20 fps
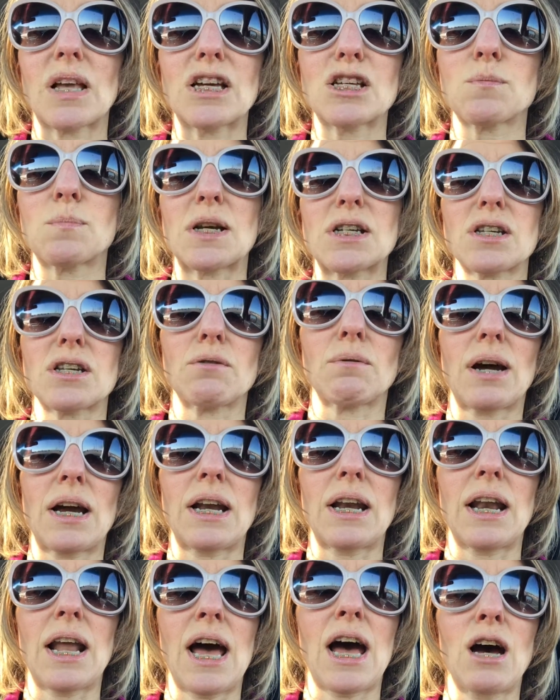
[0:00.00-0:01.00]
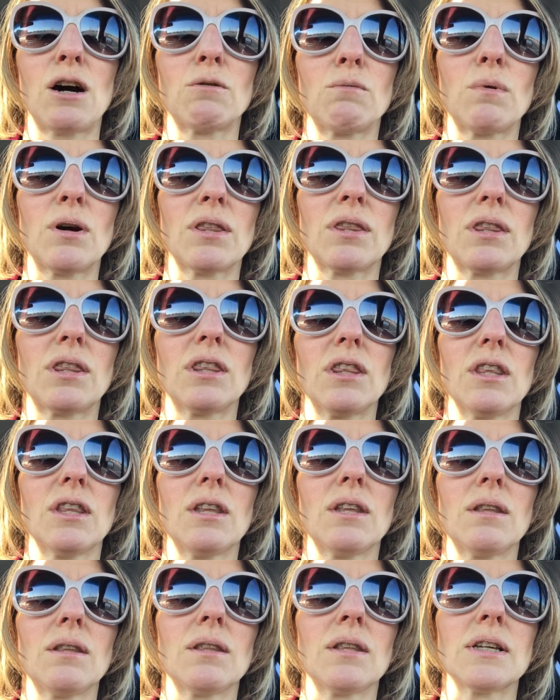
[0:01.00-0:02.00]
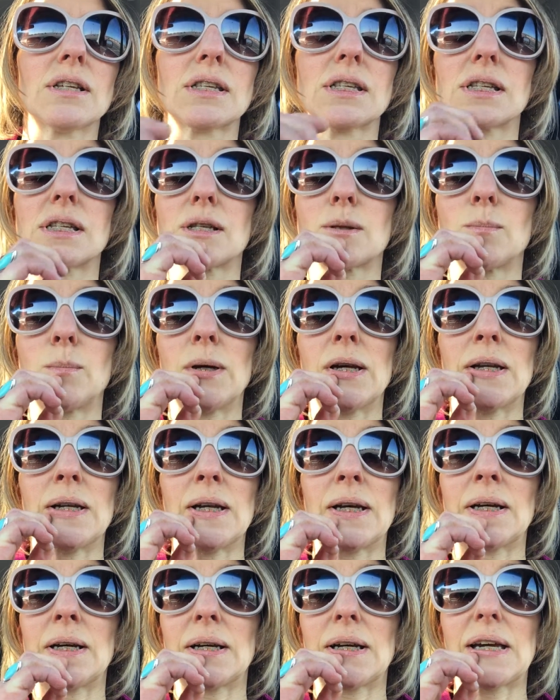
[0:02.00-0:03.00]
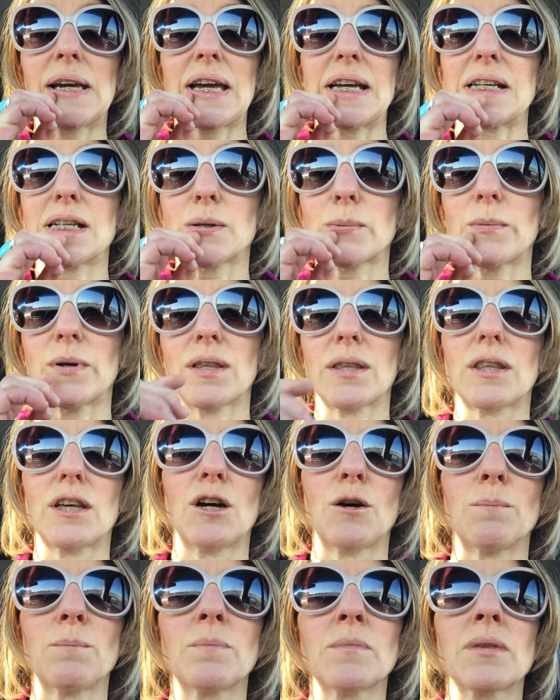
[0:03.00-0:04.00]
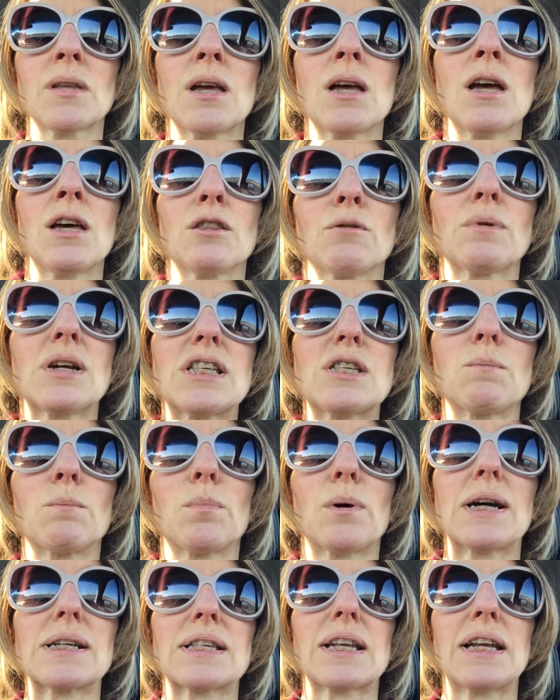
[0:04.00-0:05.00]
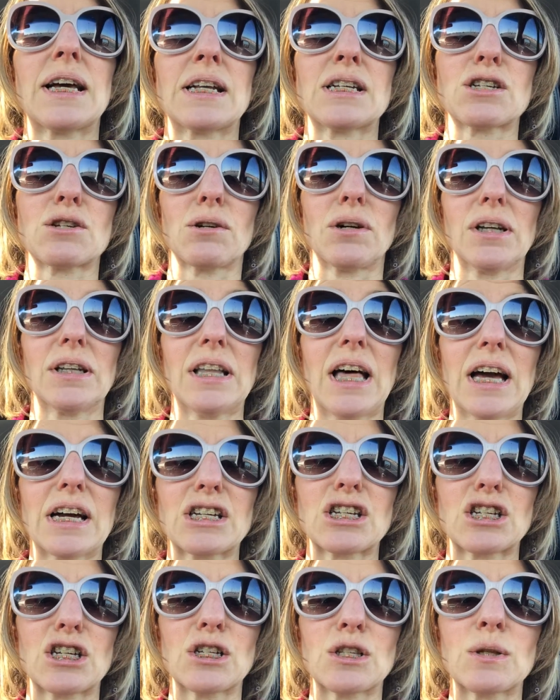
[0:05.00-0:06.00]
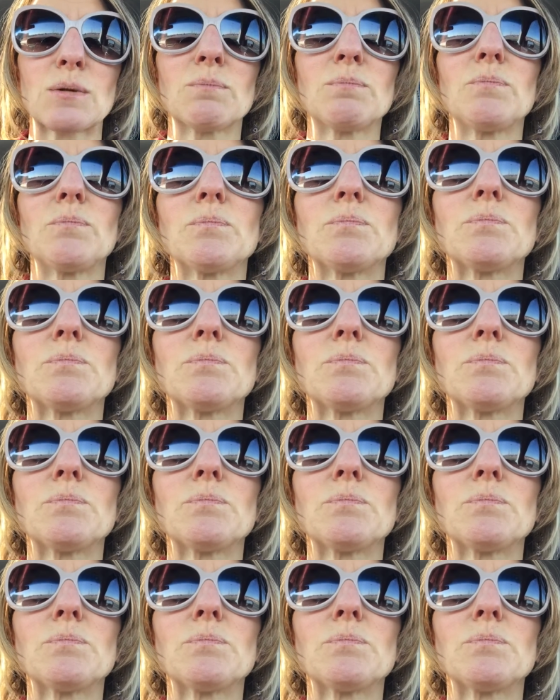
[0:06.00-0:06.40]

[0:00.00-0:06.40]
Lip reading: Especially right now this has been a case with the recent presidential election.